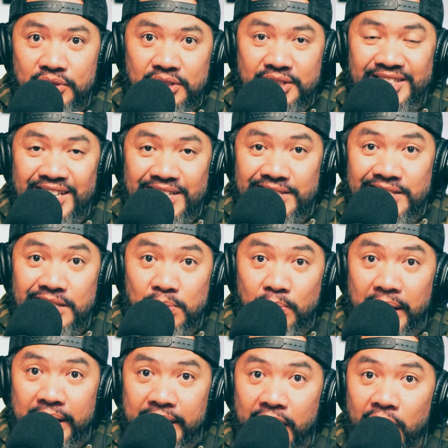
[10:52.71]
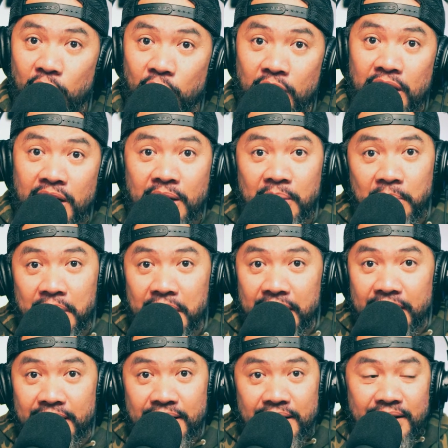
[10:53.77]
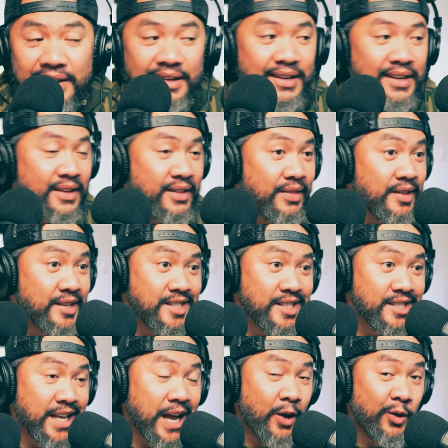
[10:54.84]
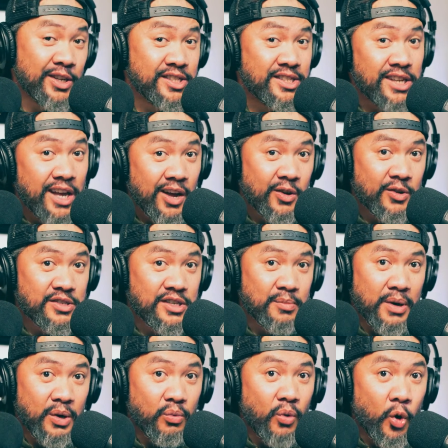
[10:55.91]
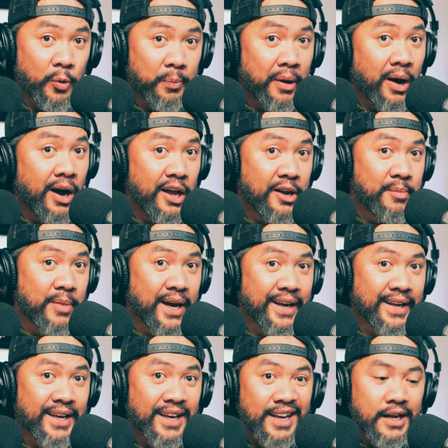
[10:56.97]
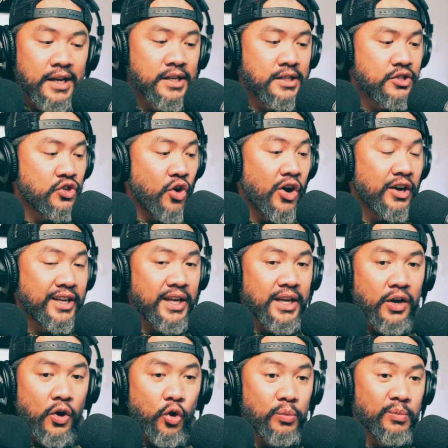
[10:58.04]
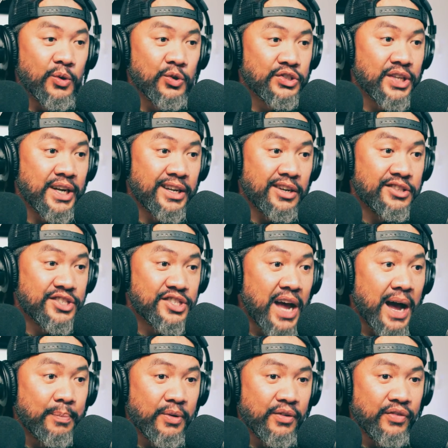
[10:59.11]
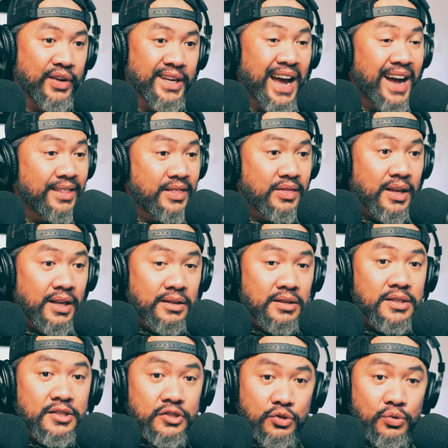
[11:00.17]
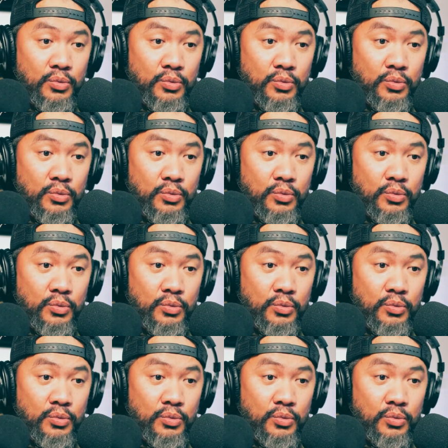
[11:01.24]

test this mic out. But this is how it sounds in my Rode Podmic, talking almost like on top of it. I think these two